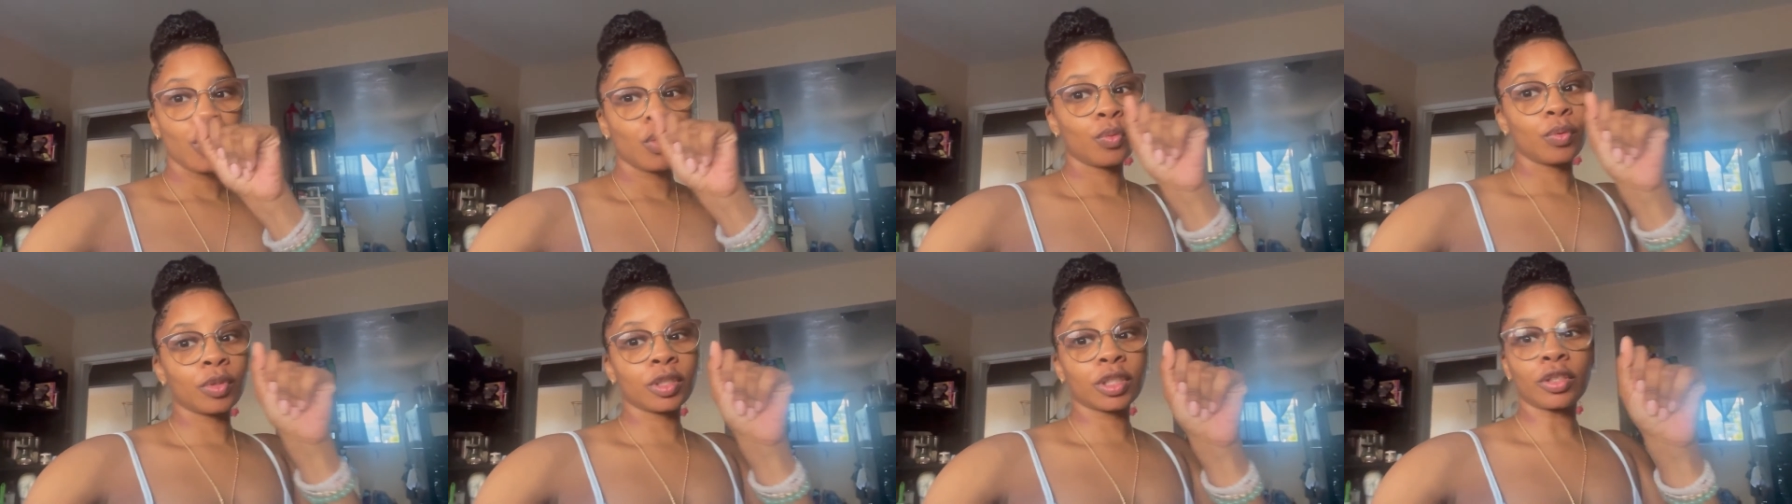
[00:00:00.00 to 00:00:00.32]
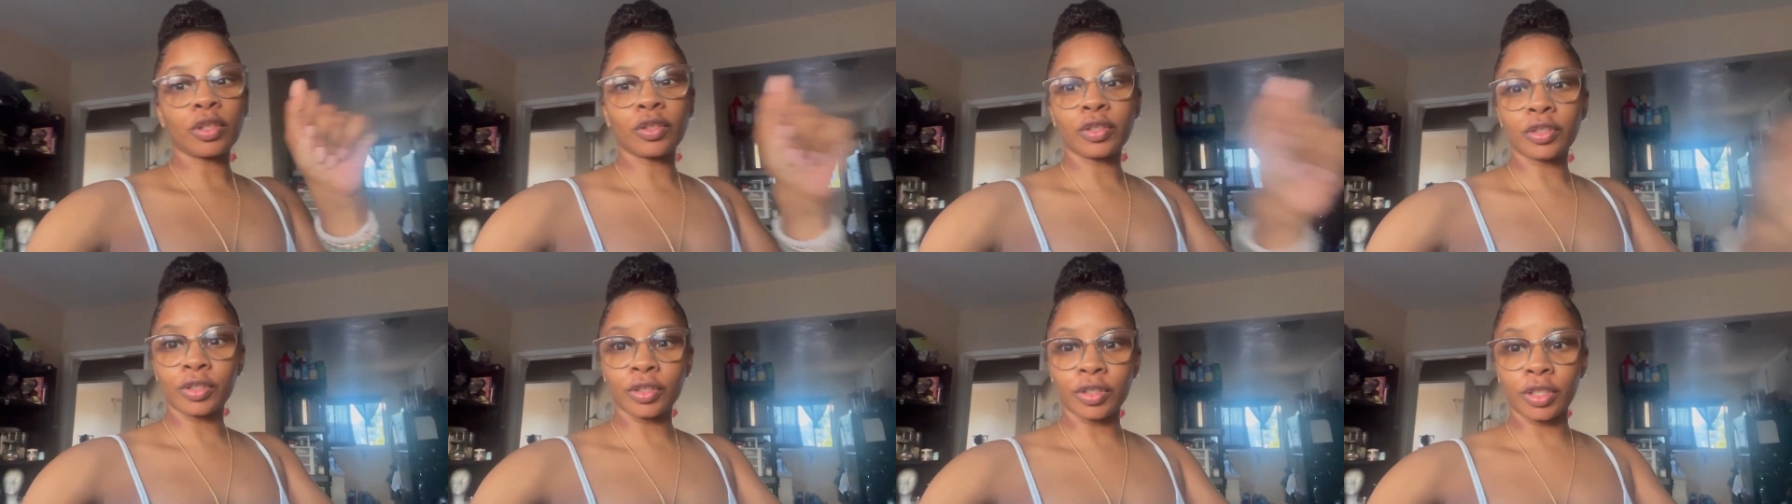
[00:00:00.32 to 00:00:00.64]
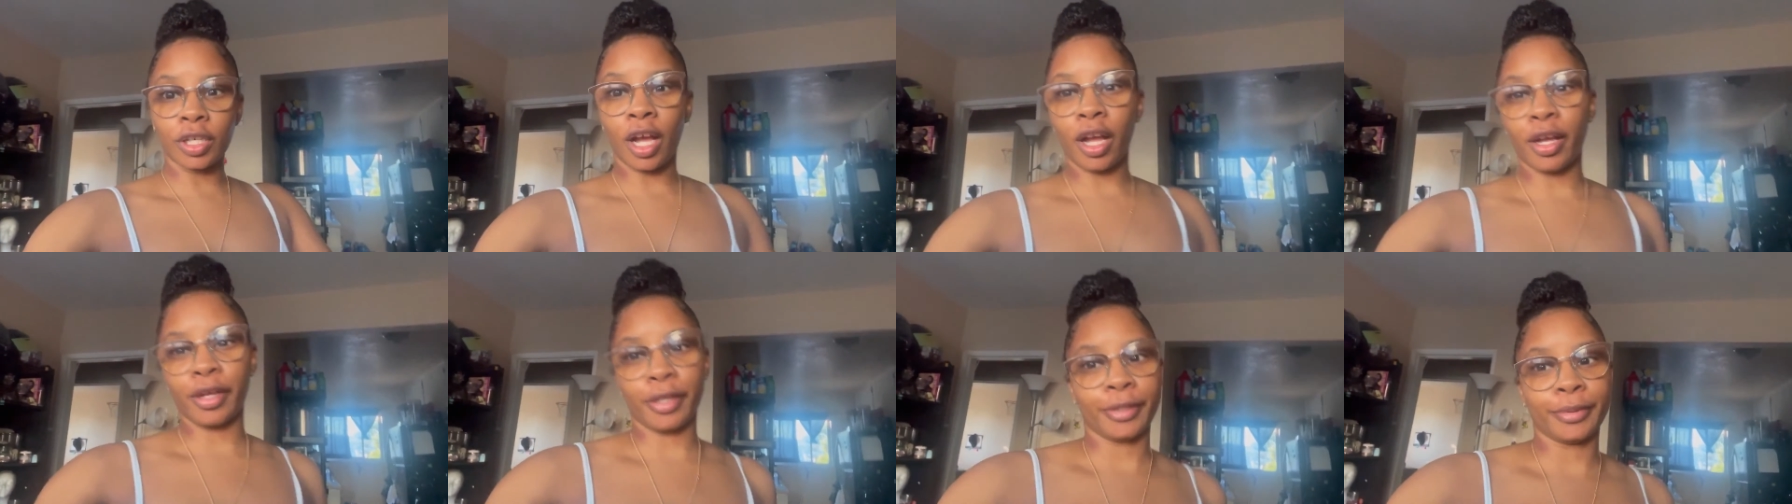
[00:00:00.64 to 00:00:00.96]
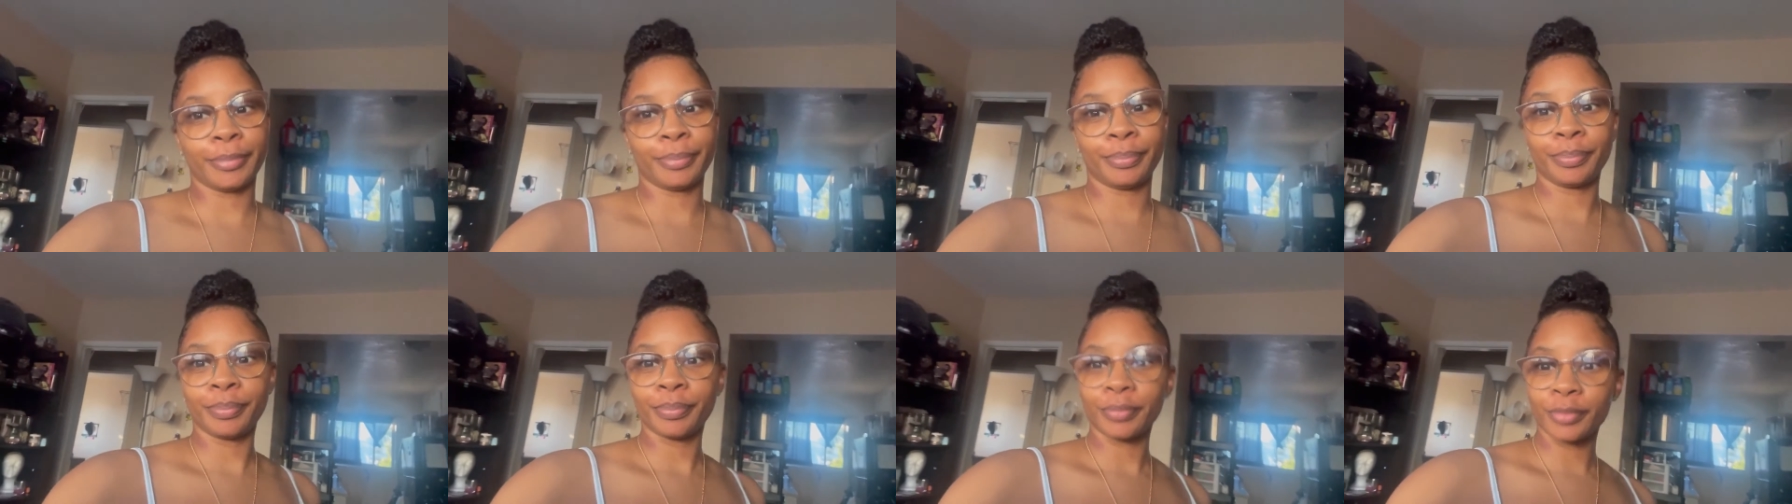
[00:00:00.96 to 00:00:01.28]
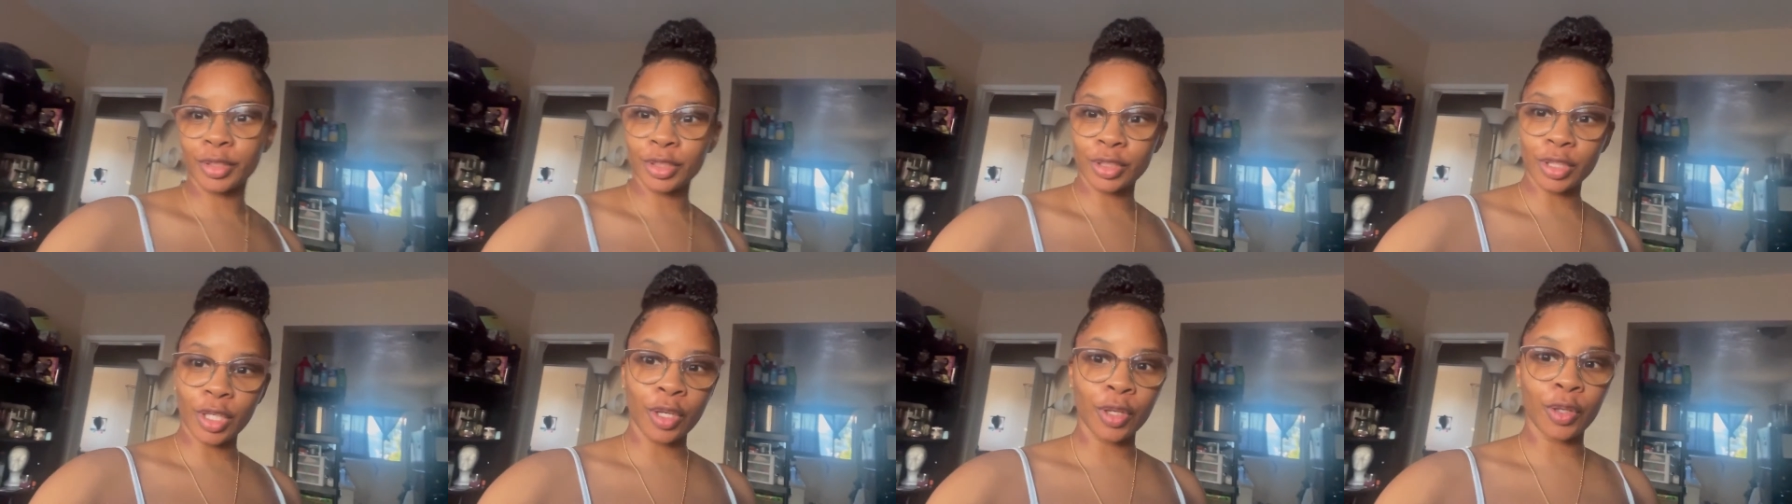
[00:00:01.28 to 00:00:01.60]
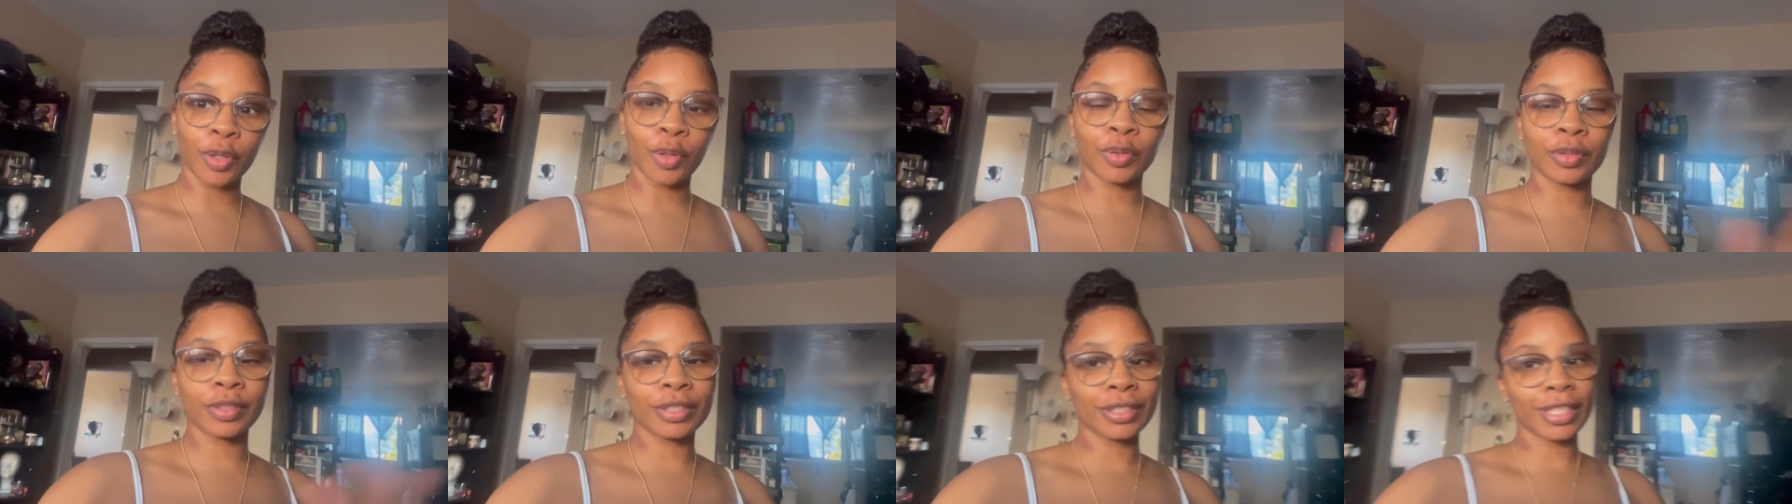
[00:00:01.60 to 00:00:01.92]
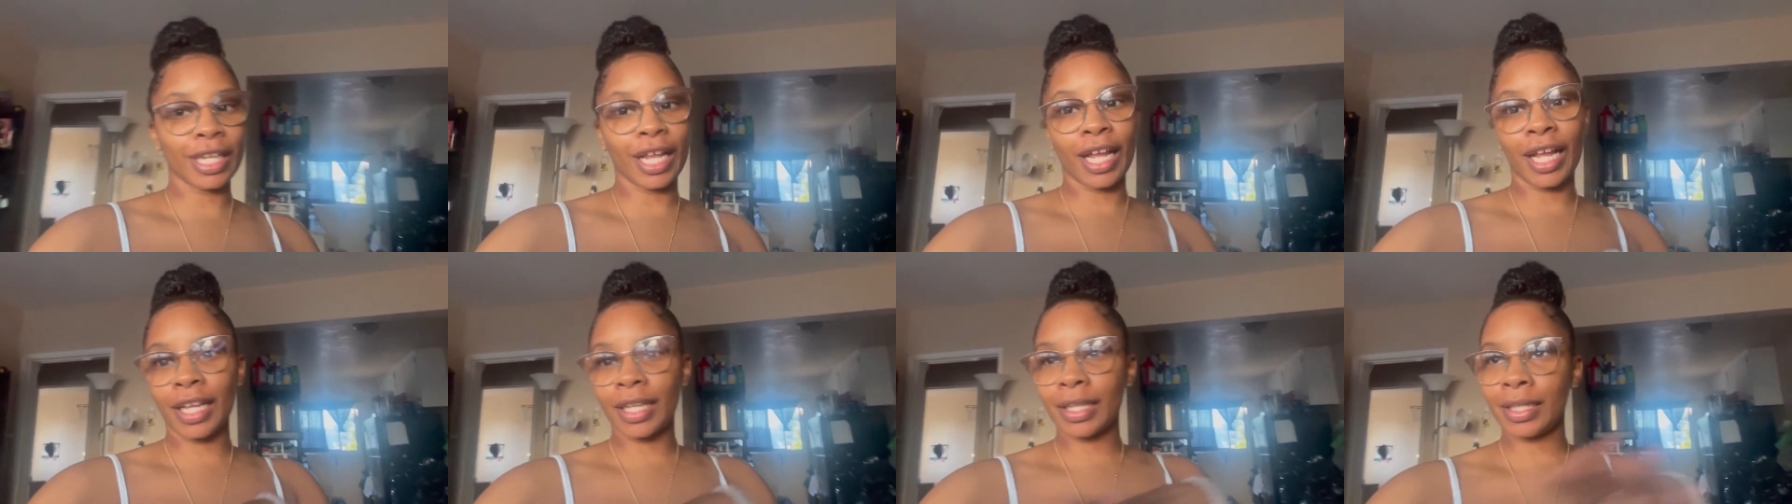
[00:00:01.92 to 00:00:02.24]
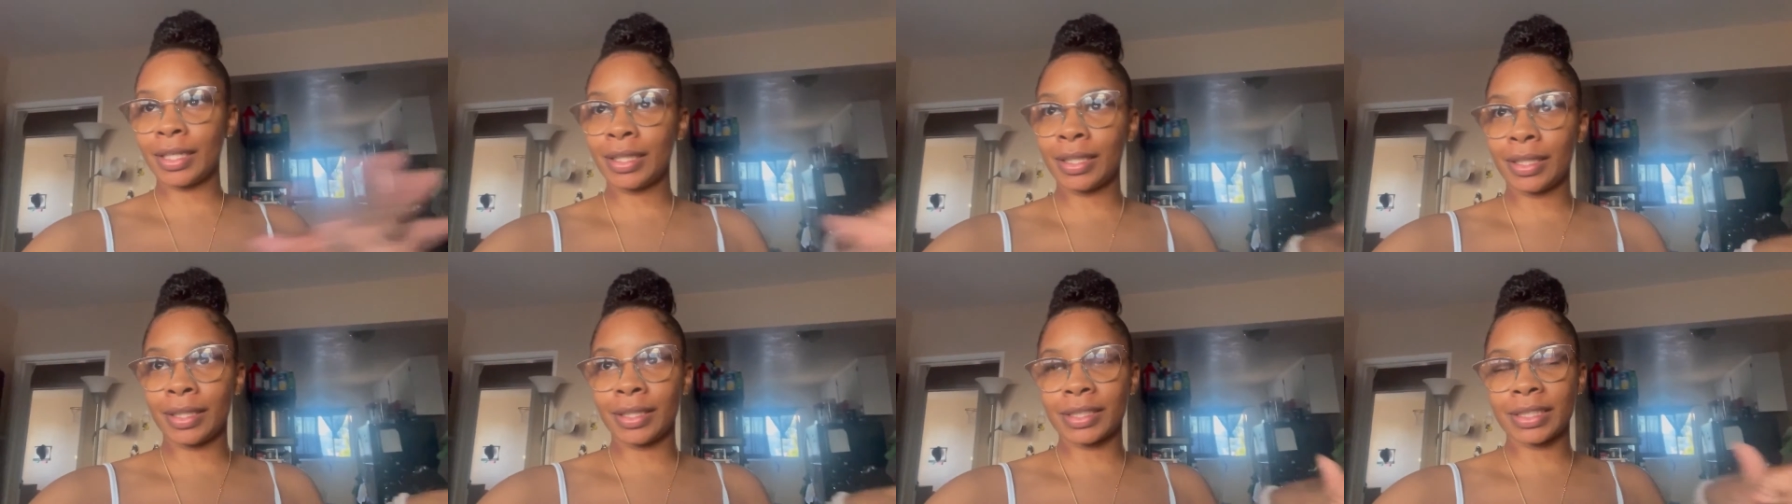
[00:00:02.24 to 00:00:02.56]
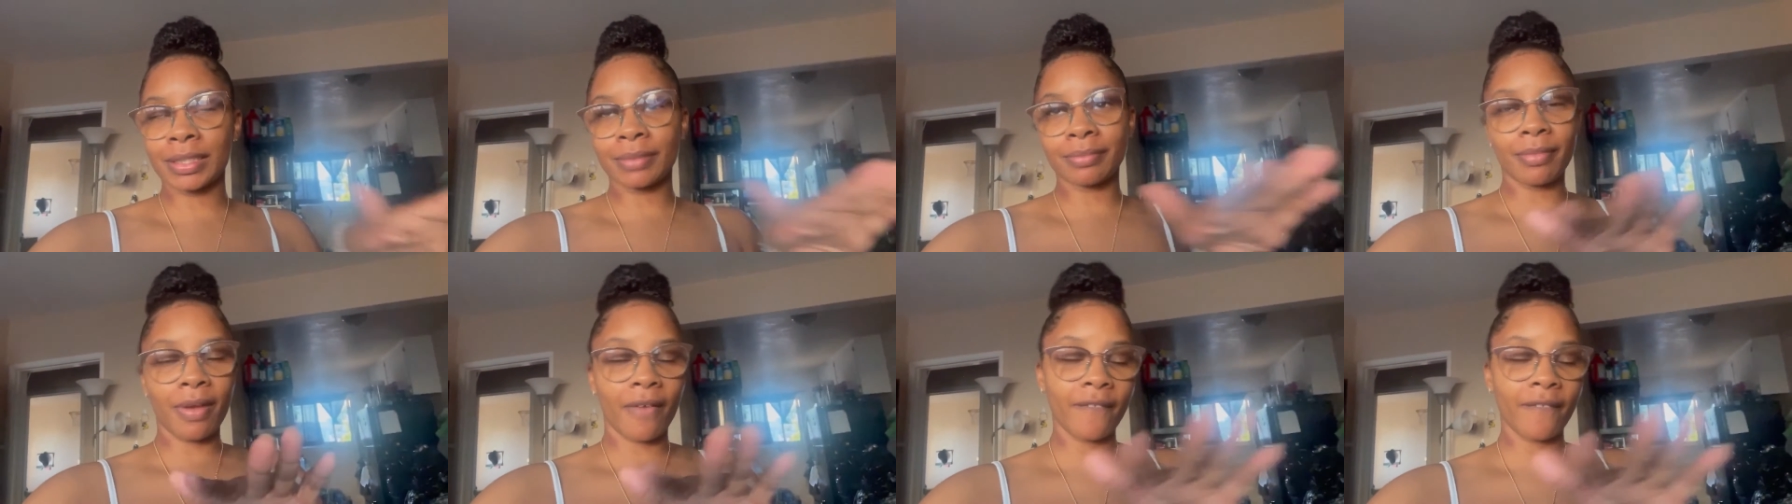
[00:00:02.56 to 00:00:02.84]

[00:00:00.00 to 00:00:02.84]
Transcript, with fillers: what's going on y'all so today is